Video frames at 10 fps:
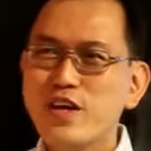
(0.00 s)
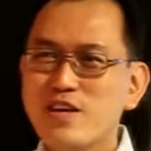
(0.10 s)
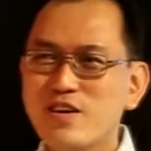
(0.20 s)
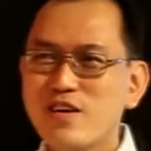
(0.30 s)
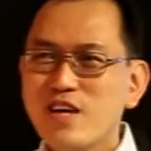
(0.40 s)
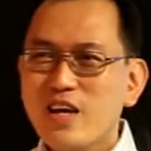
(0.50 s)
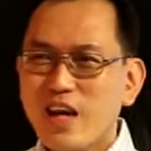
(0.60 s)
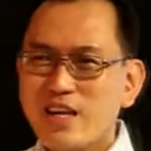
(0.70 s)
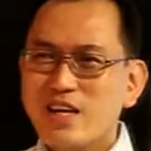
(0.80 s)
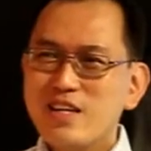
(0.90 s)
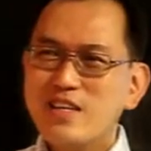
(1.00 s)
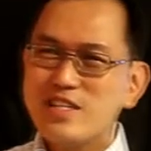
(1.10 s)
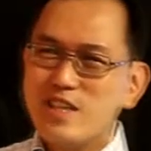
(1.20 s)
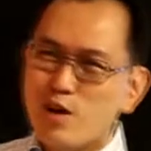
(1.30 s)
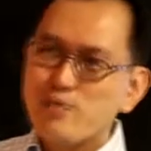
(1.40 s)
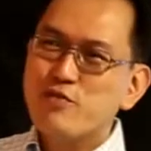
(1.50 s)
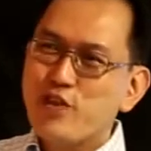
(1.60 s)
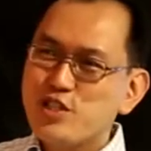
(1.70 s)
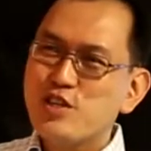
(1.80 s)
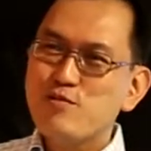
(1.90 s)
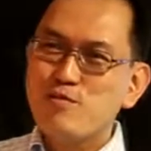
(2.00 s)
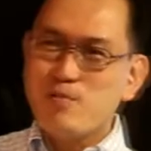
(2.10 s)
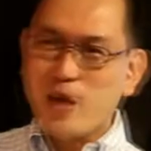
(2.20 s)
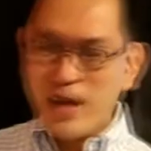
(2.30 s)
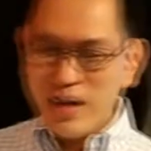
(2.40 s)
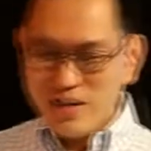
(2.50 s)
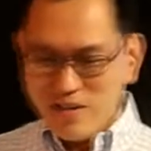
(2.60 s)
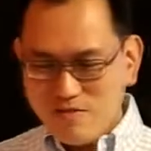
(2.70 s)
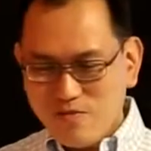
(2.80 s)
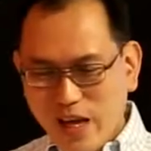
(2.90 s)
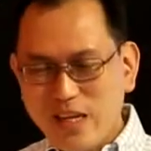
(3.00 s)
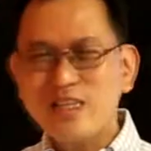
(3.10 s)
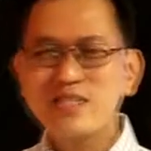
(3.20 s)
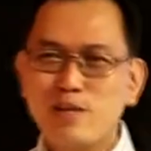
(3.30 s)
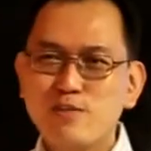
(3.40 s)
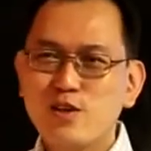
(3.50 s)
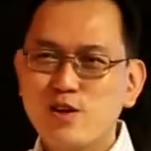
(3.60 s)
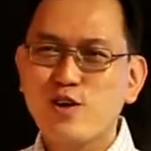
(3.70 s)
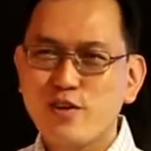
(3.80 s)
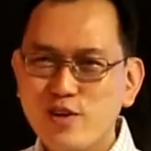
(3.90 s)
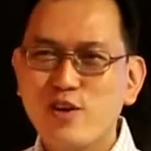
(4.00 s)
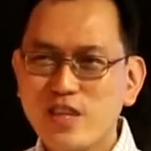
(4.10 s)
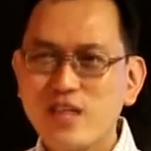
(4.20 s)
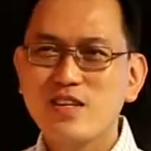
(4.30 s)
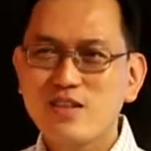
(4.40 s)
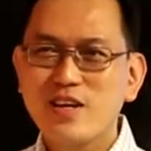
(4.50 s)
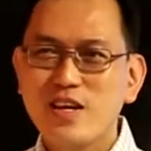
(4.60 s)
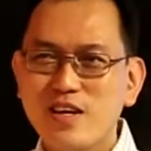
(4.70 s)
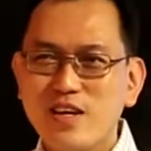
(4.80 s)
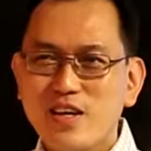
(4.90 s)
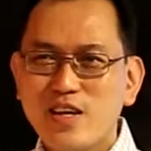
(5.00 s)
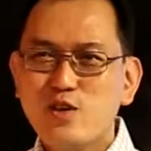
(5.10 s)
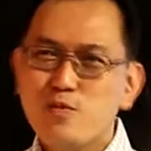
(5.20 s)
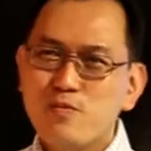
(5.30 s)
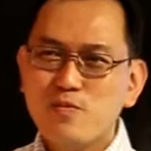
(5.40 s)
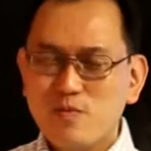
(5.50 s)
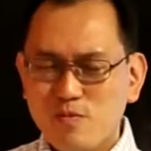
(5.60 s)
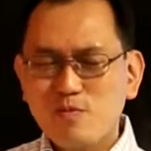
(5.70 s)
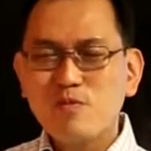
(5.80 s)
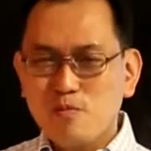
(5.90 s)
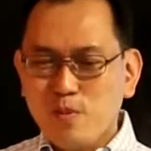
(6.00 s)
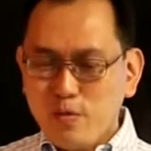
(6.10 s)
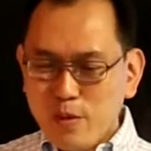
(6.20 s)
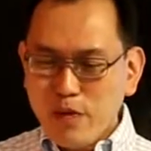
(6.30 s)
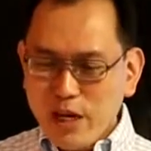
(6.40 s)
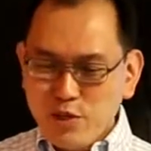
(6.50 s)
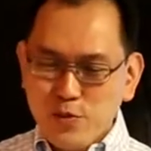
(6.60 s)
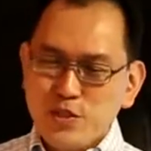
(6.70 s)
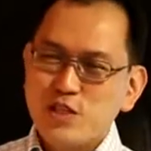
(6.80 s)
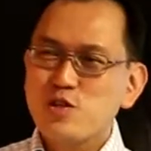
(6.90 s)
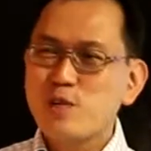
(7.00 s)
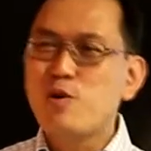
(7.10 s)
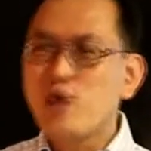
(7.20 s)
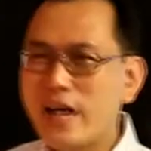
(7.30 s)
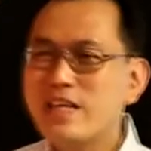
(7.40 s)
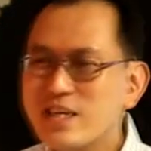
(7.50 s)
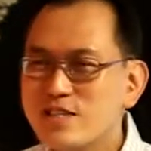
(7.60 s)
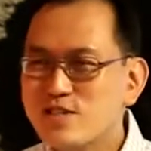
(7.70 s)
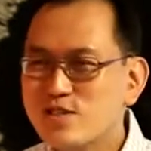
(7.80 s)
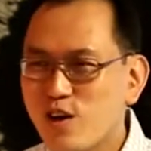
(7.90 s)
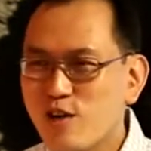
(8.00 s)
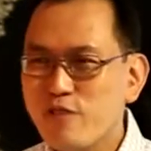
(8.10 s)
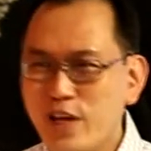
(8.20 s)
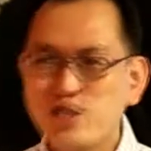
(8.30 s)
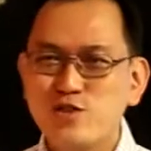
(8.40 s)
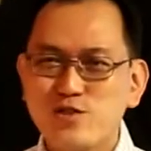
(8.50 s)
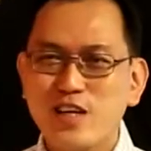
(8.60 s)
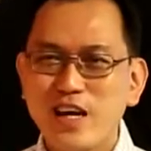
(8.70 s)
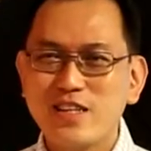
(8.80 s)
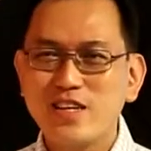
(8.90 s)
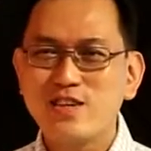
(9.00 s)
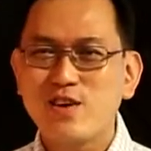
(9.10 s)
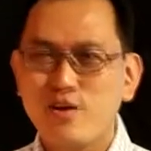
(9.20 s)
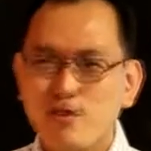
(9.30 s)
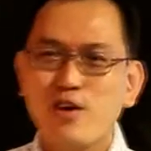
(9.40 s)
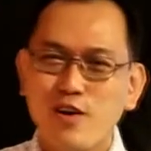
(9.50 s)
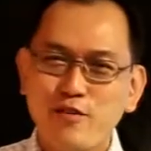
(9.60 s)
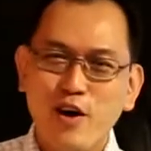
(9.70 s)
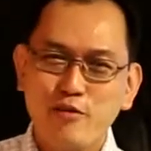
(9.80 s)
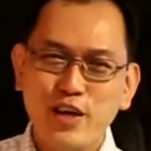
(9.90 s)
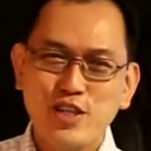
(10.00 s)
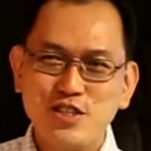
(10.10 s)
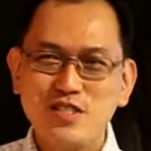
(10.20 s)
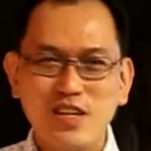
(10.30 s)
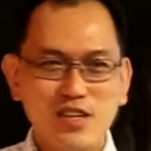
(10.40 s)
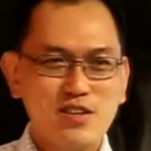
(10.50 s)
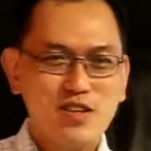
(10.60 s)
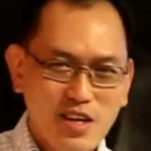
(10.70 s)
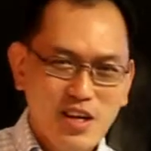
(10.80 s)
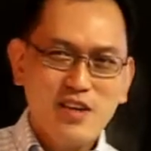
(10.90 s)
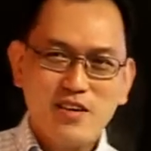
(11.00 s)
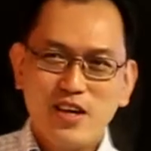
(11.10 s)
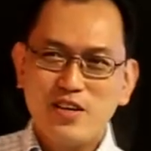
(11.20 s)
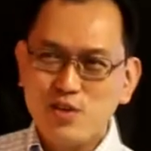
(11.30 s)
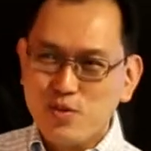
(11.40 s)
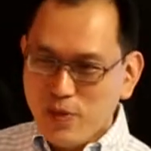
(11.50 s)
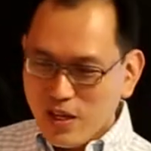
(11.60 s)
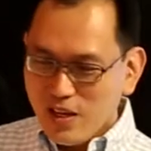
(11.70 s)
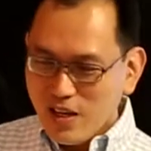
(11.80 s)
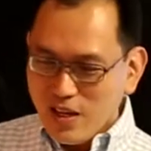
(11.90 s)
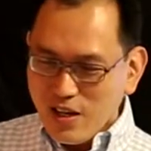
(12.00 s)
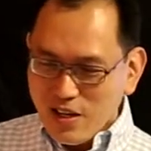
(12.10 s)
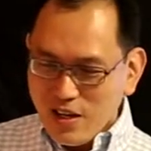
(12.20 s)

moving, And I think that's an observation by another sculptor called Dora Gordin, right? It could probably be attributed to the politeness of Asian society, of Asians that, right? You could be